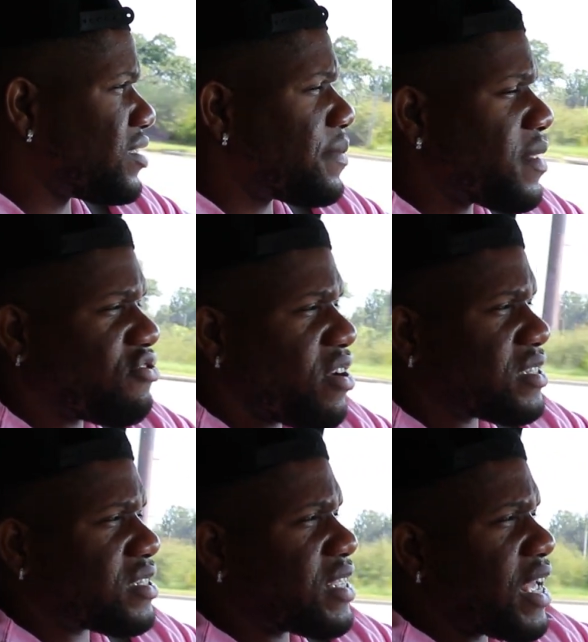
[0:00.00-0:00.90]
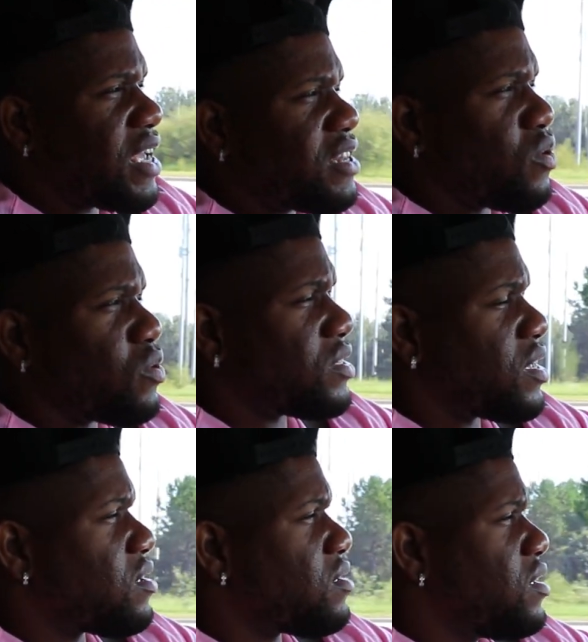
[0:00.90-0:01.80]
Because I'm not trying to stay in the
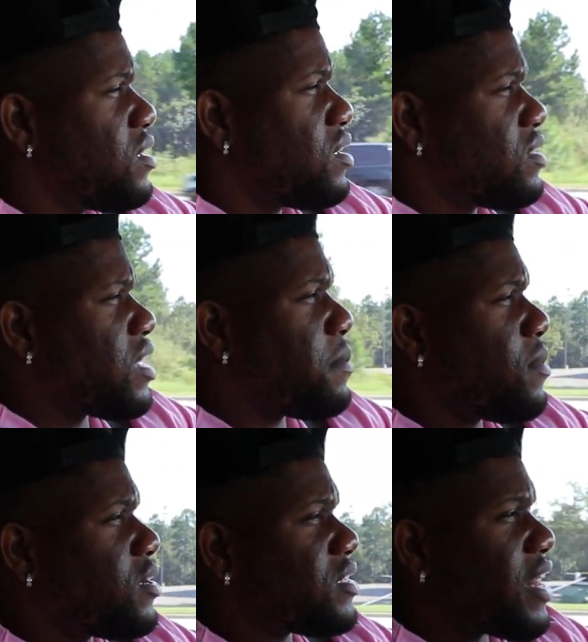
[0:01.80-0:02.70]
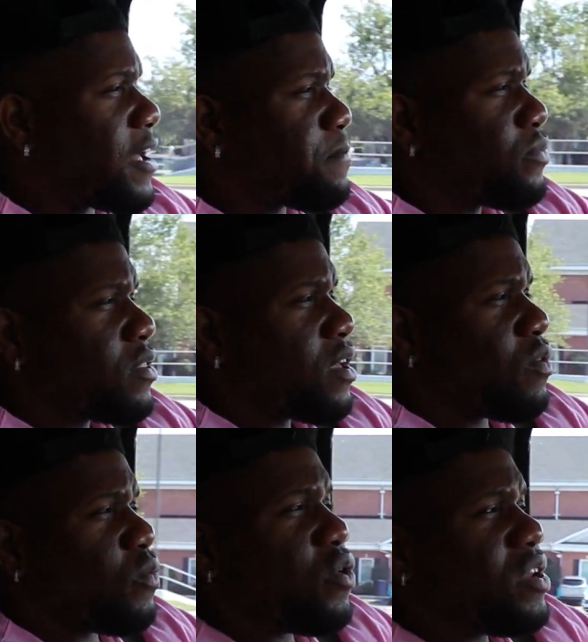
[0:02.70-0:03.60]
hotel that much. Like,
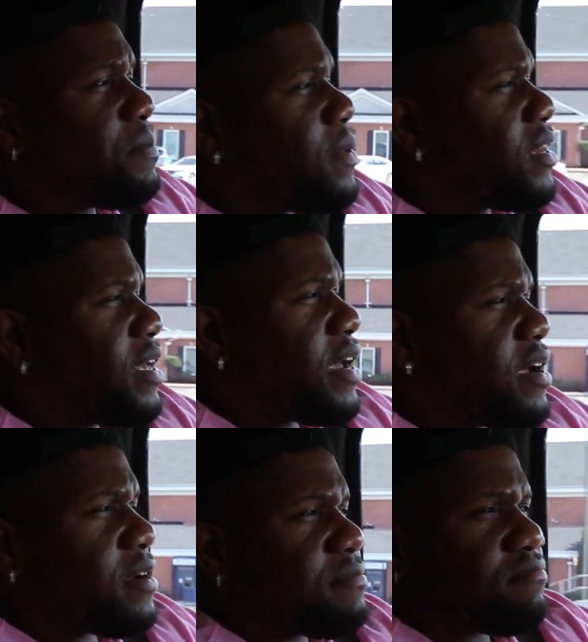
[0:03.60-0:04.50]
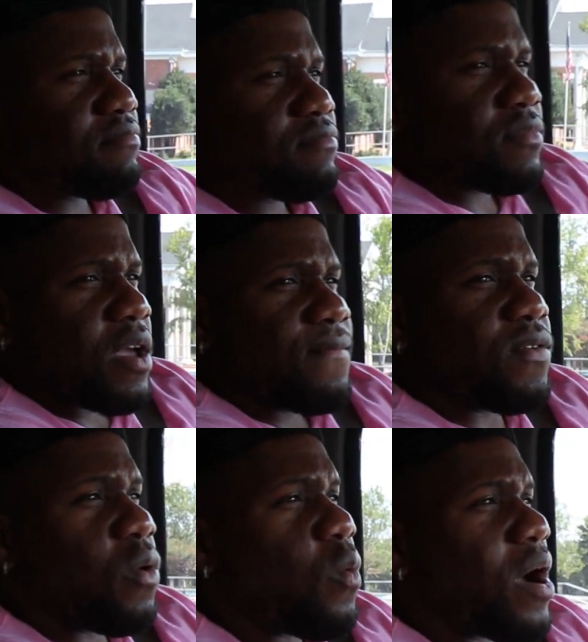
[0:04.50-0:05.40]
we only been here
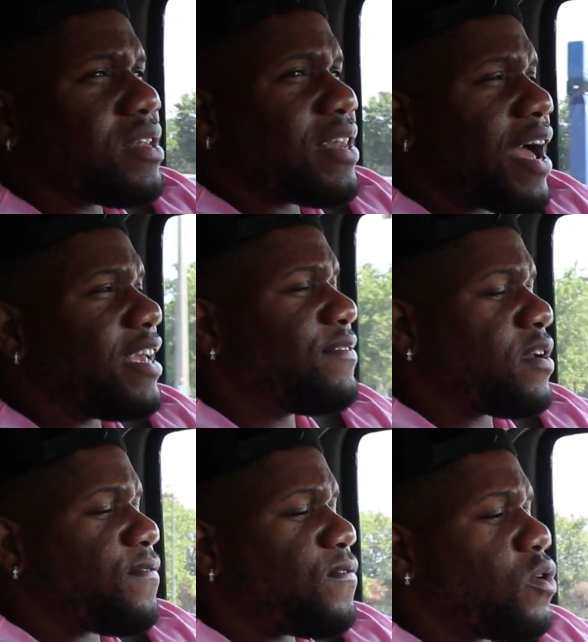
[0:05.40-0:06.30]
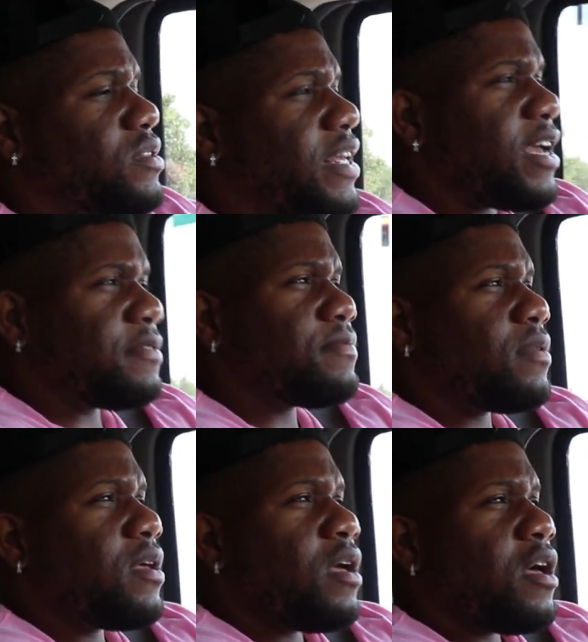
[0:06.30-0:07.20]
for one, not even a full day.
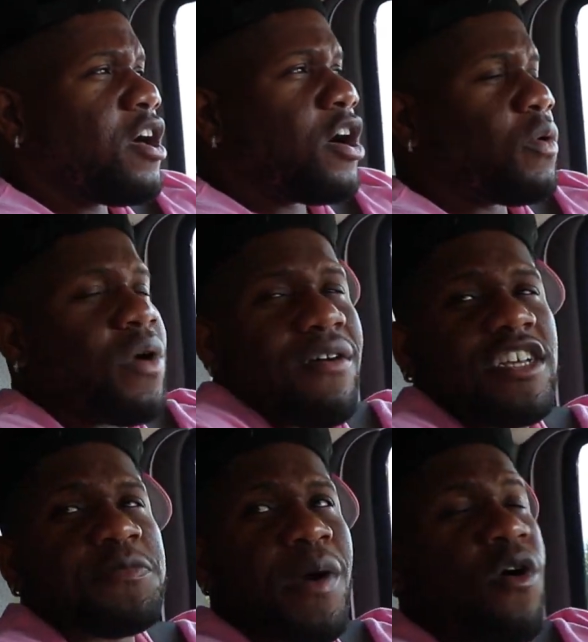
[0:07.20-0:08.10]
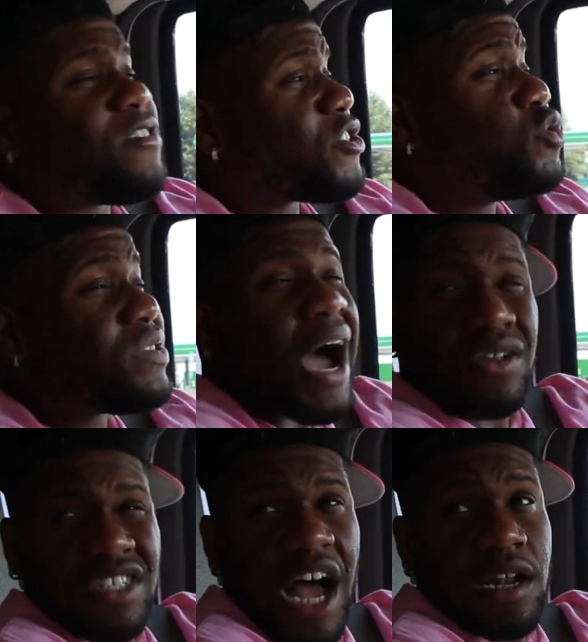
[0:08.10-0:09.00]
We already spent over
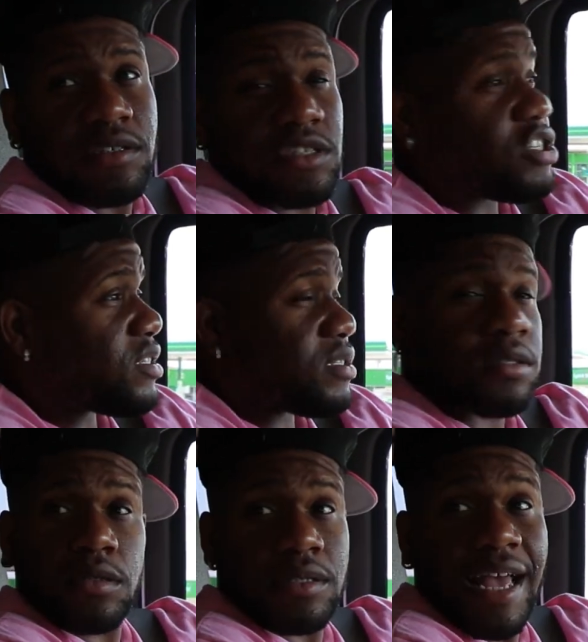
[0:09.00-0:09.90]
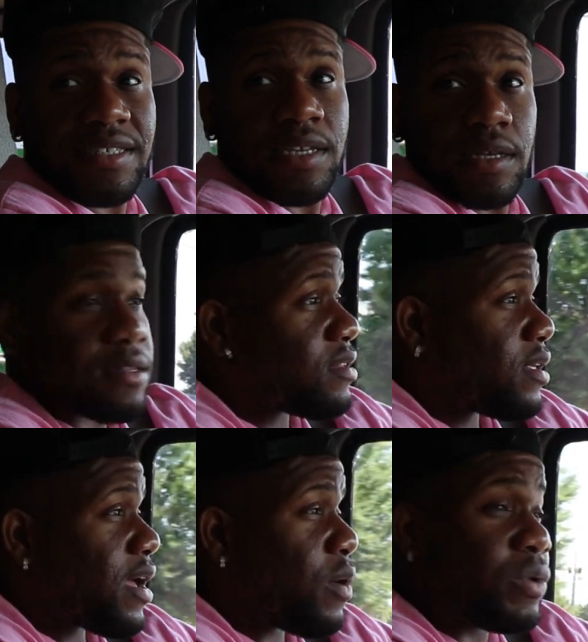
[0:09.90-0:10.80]
$2,000. Just, that's it.
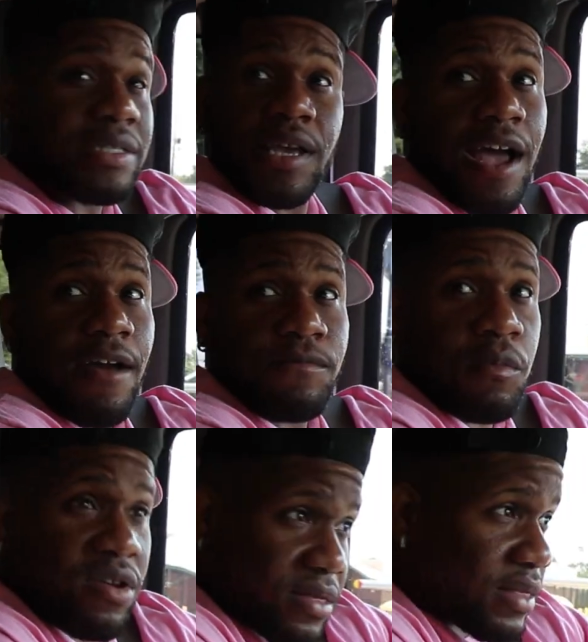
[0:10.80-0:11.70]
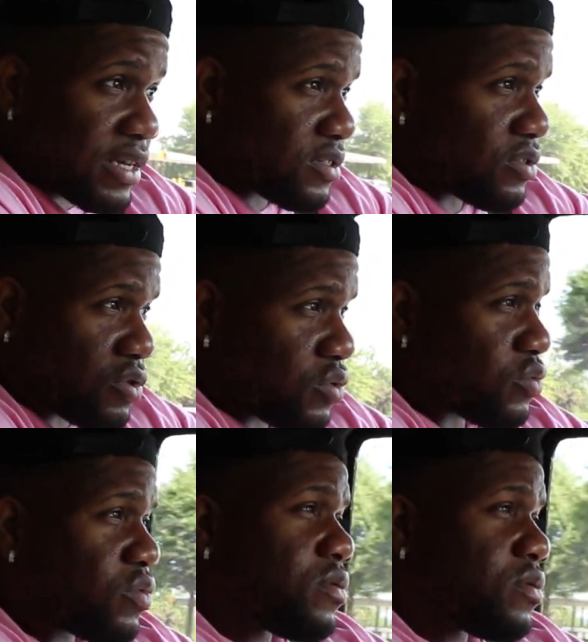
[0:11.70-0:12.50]
And we still have more things to do.